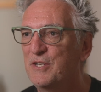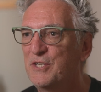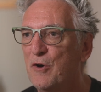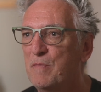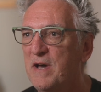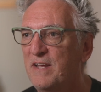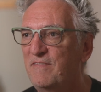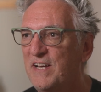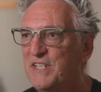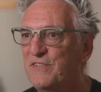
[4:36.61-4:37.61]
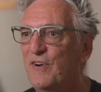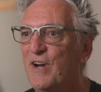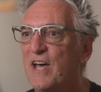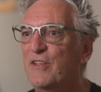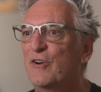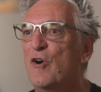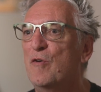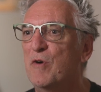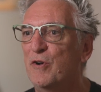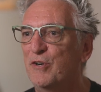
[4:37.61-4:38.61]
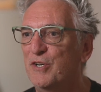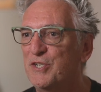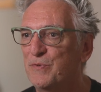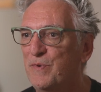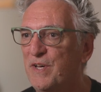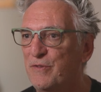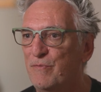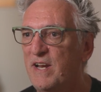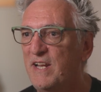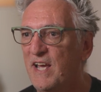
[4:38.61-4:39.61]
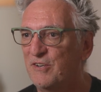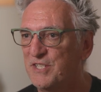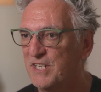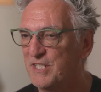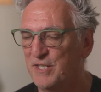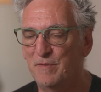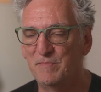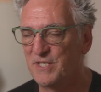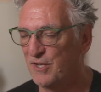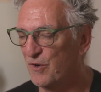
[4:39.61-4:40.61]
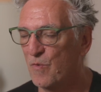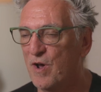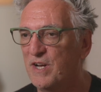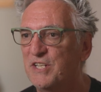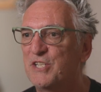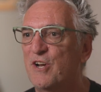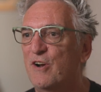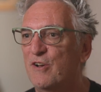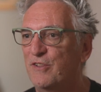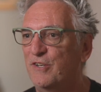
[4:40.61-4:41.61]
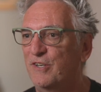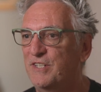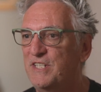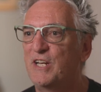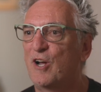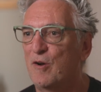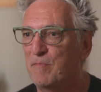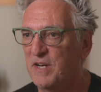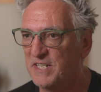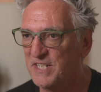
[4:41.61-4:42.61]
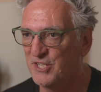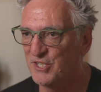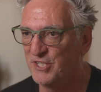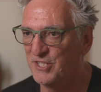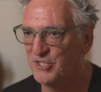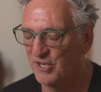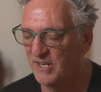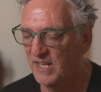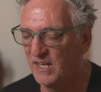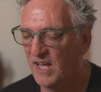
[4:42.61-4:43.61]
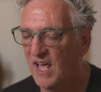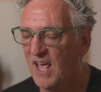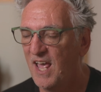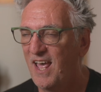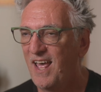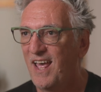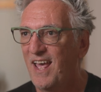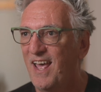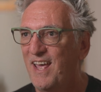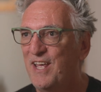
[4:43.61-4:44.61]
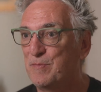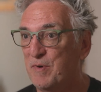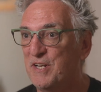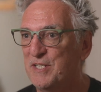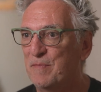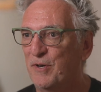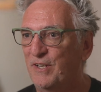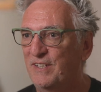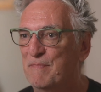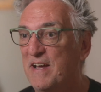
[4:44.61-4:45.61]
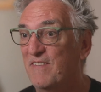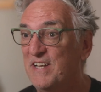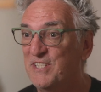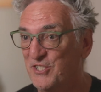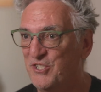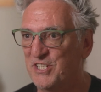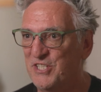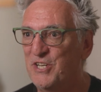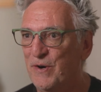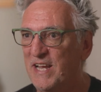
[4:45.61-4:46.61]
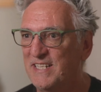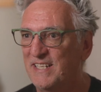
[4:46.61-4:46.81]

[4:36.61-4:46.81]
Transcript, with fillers: So my advice for other homeowners with radiator systems that are wanting to start on their decarbonization journey is pretty simple. My advice is just do it.